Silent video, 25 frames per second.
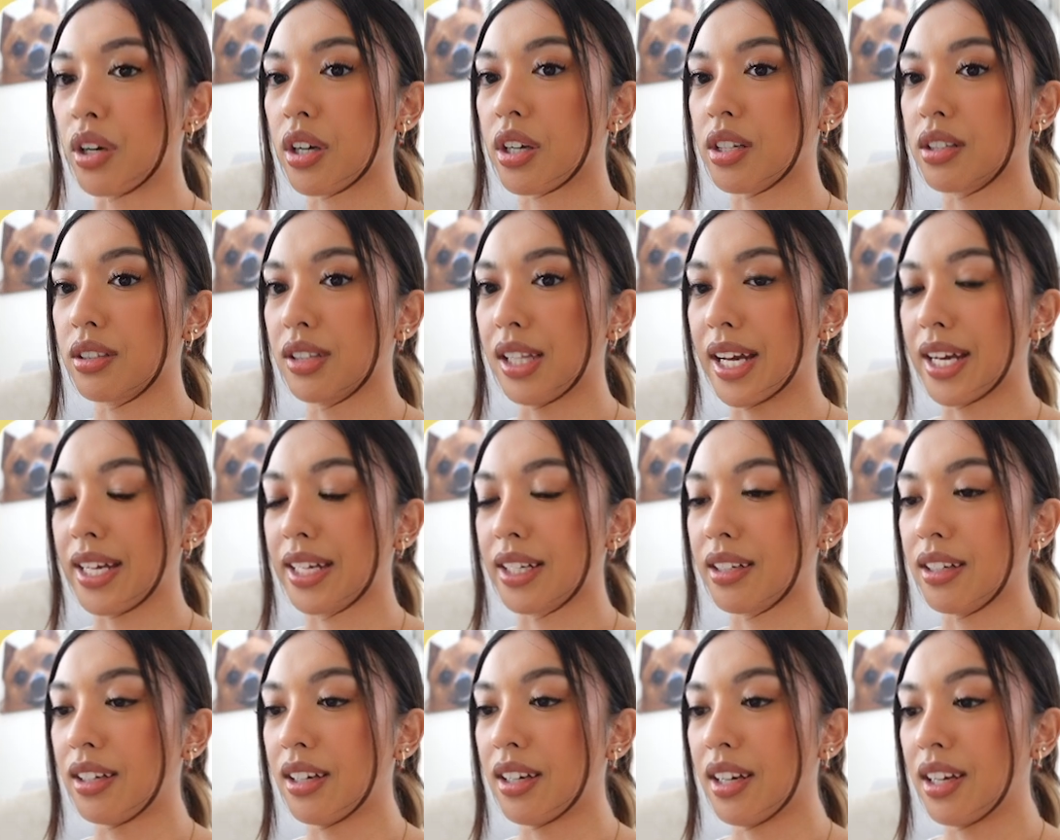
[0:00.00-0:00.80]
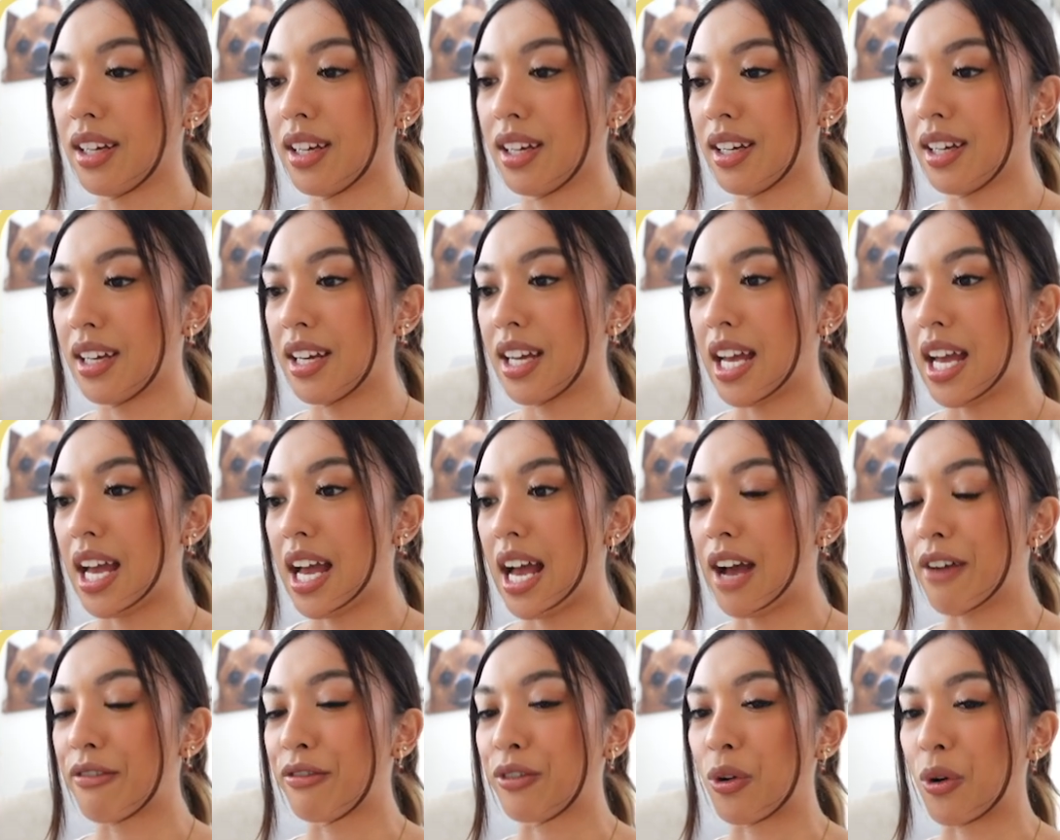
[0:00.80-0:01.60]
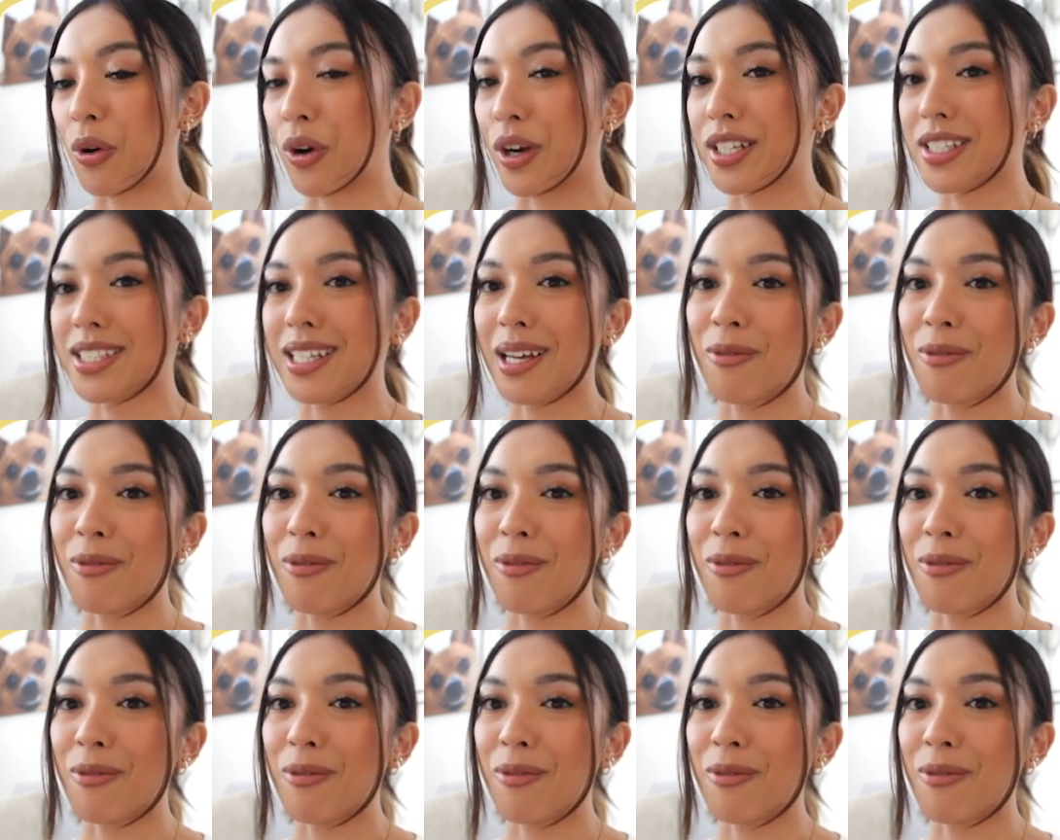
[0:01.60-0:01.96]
Like Of course,